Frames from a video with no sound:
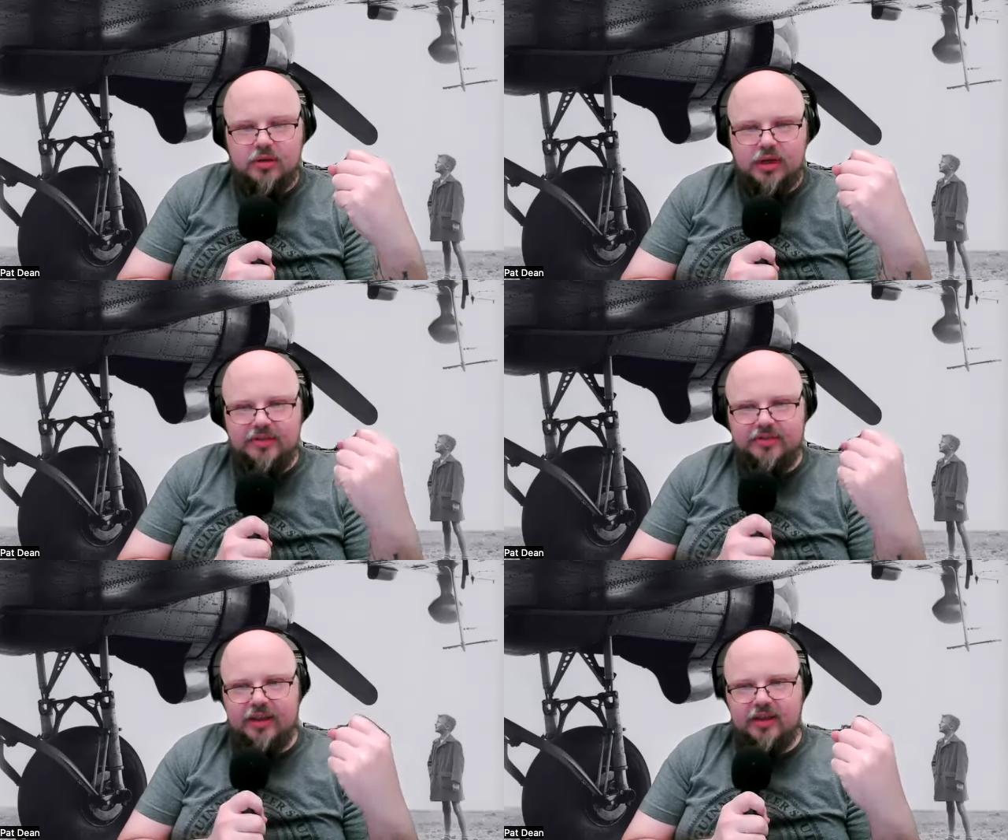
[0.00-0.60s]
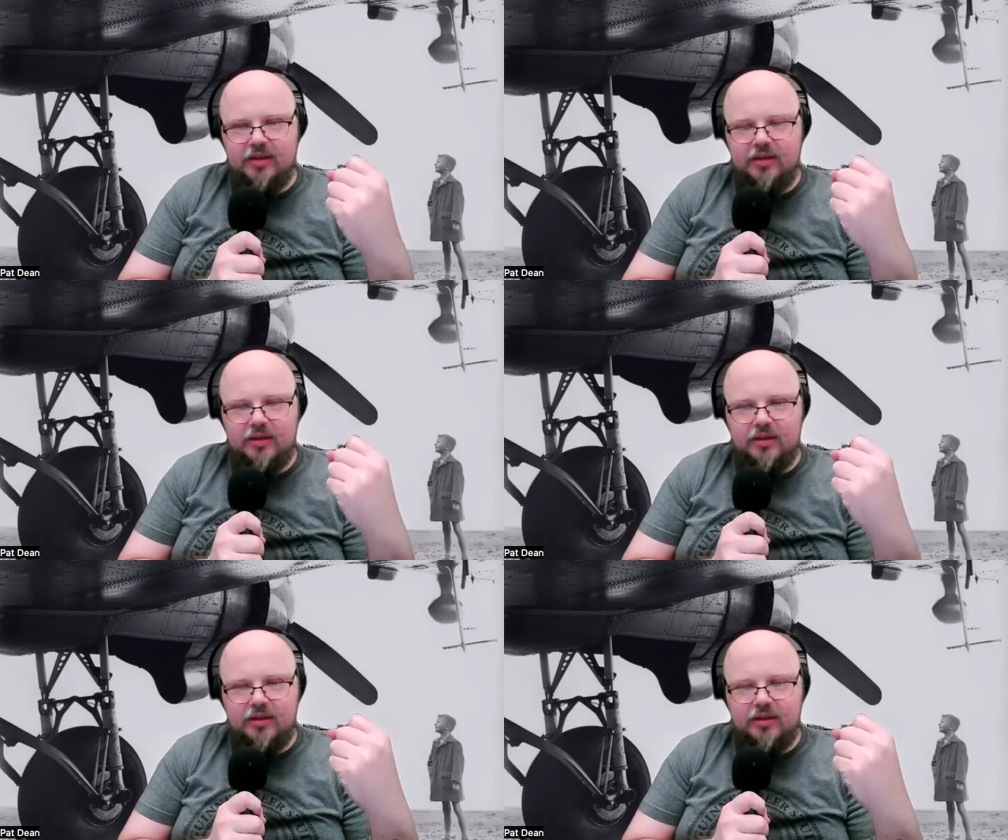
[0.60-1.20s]
And he's like,
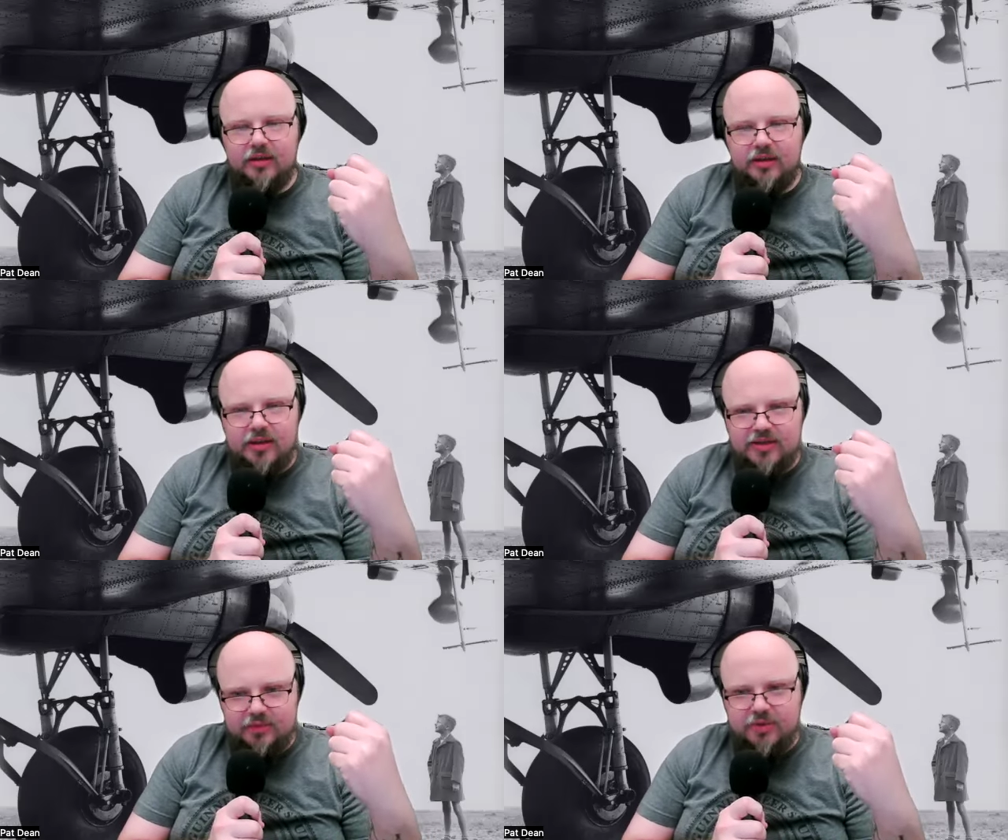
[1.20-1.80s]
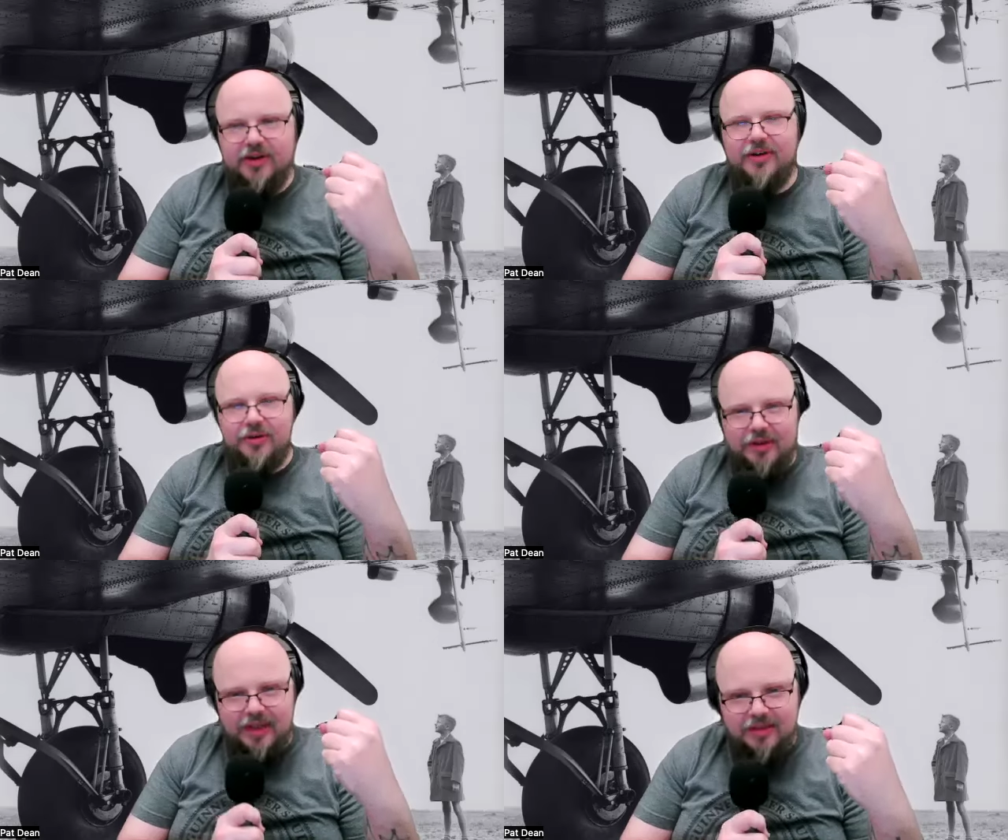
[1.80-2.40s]

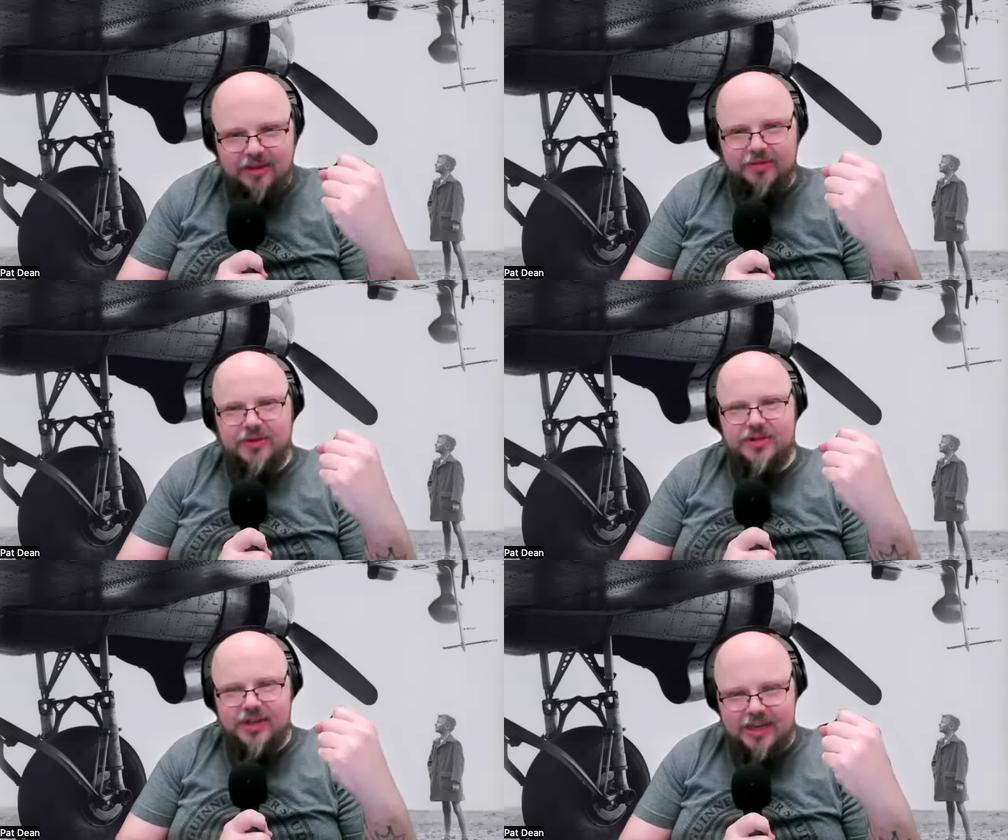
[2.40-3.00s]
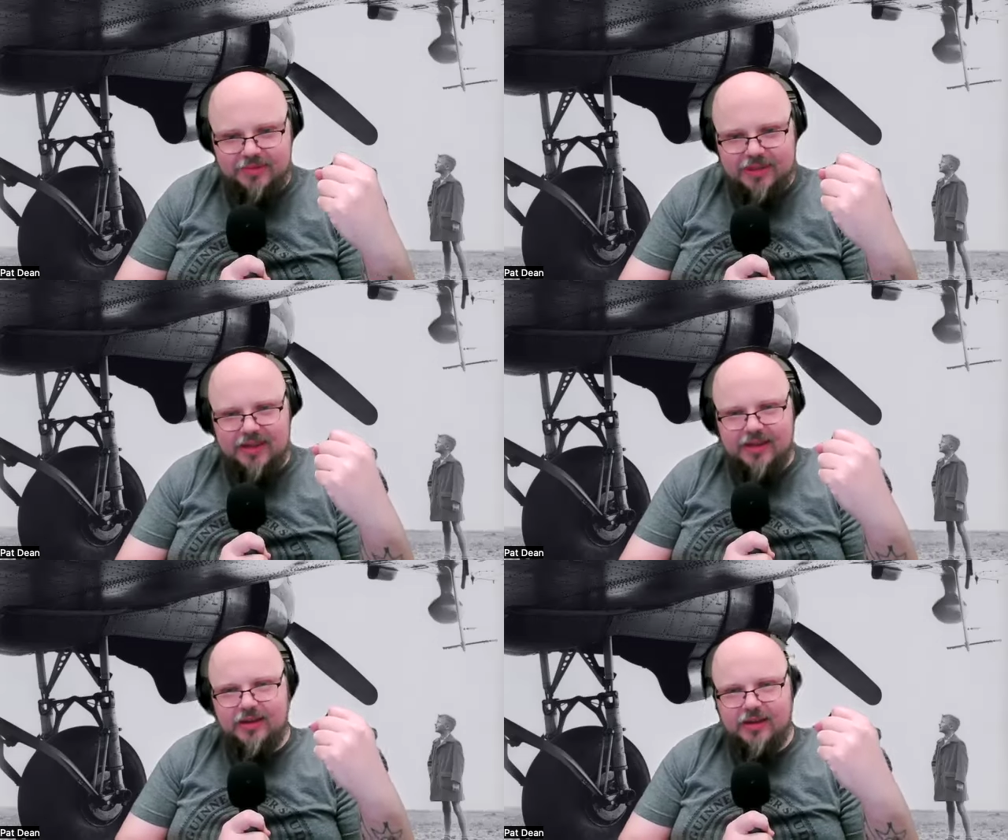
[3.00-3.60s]
whoa, like, good job,
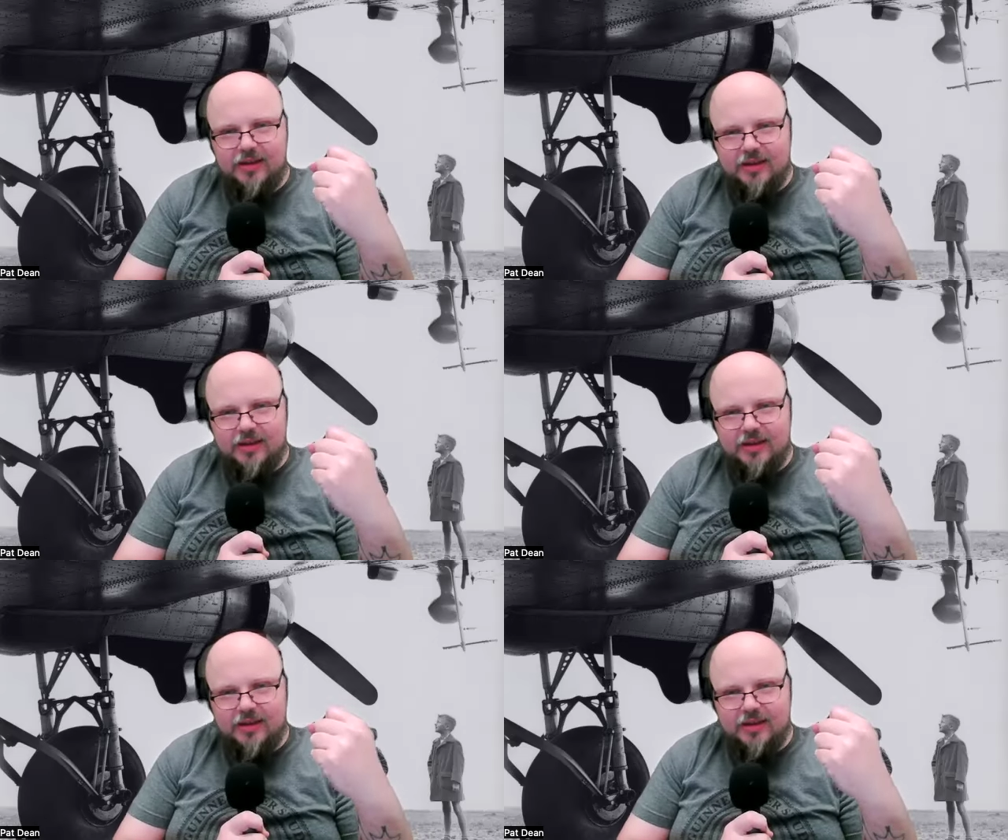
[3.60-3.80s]
kid.